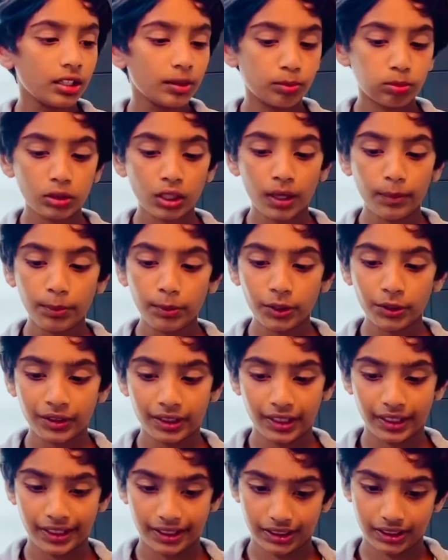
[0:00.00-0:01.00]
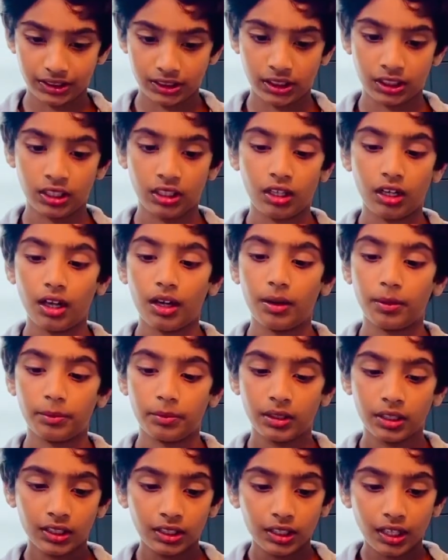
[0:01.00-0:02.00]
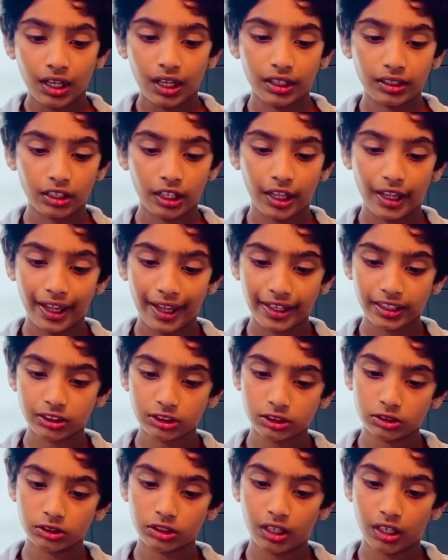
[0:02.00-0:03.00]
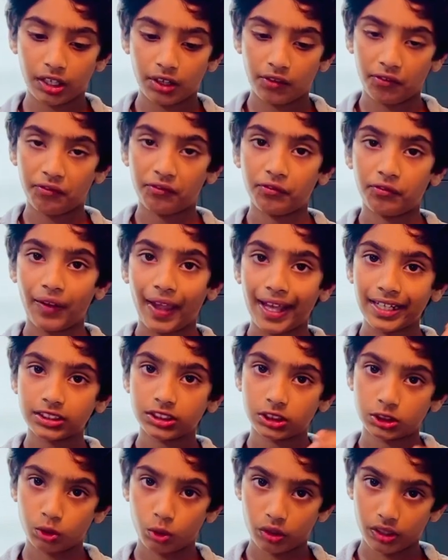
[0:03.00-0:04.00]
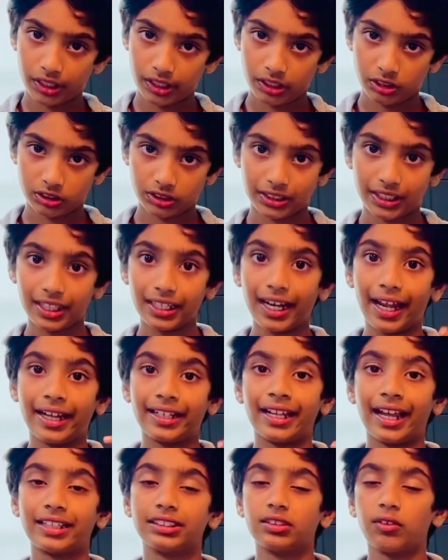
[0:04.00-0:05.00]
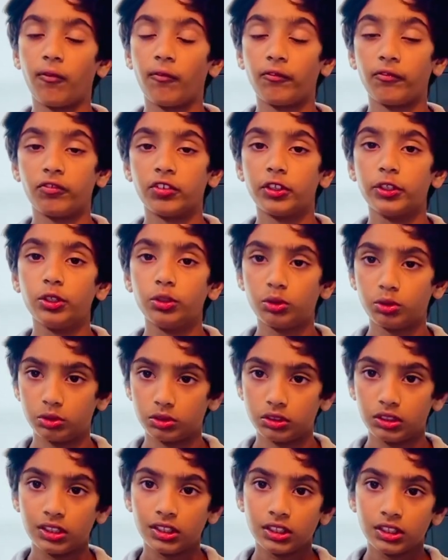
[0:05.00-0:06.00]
Blubber is an extra fat stored in your skin, and that's used